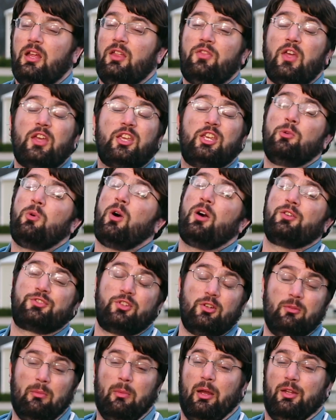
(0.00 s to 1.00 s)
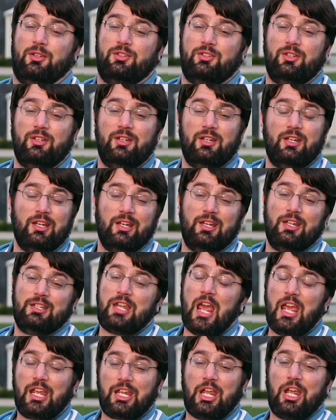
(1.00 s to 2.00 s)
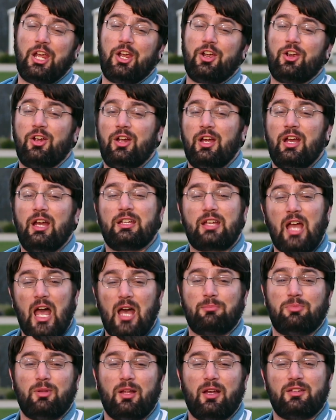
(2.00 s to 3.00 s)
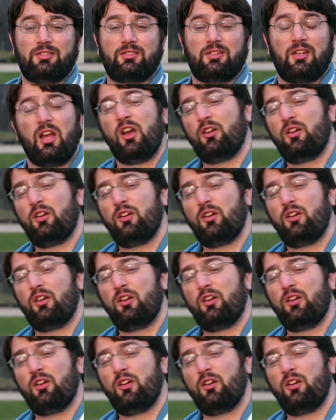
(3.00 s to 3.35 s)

Thank you all so much. Take care. God bless.